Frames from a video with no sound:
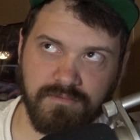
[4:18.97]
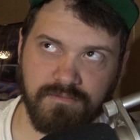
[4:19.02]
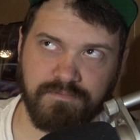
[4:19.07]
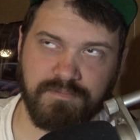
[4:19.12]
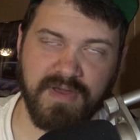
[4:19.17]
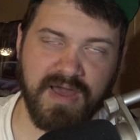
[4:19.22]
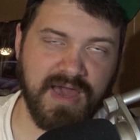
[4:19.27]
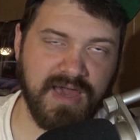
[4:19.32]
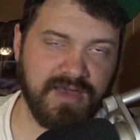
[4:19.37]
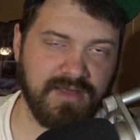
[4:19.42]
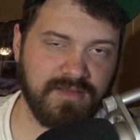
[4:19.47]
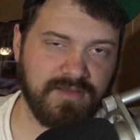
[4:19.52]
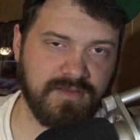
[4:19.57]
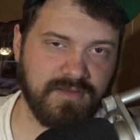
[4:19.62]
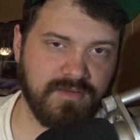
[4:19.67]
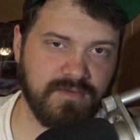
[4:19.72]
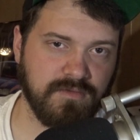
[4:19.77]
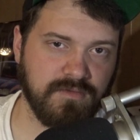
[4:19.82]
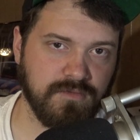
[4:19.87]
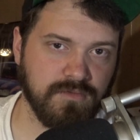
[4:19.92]
by
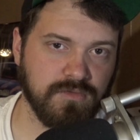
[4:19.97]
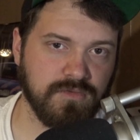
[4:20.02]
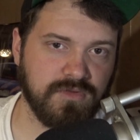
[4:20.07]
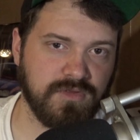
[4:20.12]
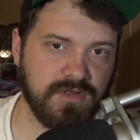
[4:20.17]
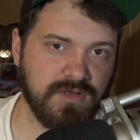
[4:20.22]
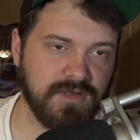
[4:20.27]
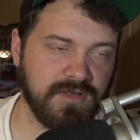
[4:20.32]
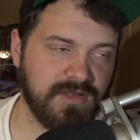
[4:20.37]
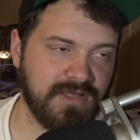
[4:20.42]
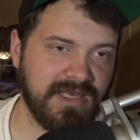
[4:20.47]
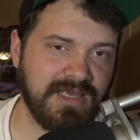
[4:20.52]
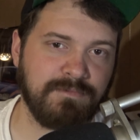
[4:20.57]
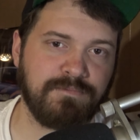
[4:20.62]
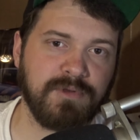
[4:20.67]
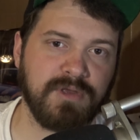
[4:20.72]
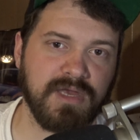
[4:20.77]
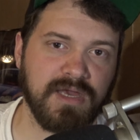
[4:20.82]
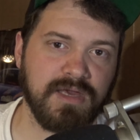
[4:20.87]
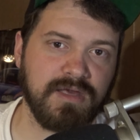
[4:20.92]
the
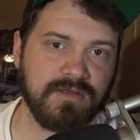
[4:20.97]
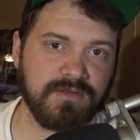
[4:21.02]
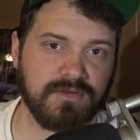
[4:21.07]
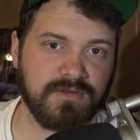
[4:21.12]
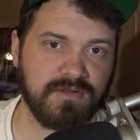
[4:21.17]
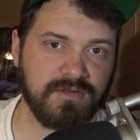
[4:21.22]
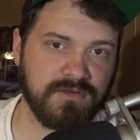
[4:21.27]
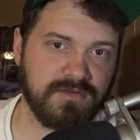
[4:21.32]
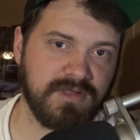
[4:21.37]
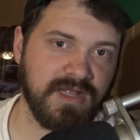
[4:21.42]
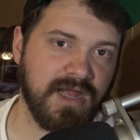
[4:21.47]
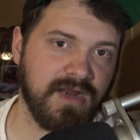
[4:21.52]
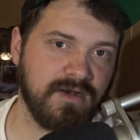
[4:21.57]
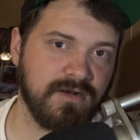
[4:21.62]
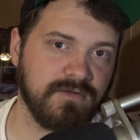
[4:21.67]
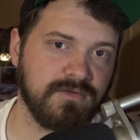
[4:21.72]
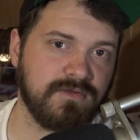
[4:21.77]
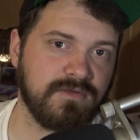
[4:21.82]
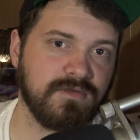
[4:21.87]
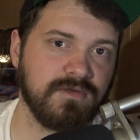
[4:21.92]
EPA's
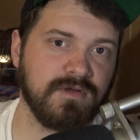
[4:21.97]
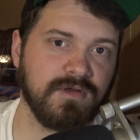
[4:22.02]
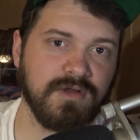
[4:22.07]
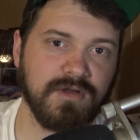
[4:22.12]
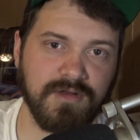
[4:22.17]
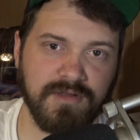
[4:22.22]
standards.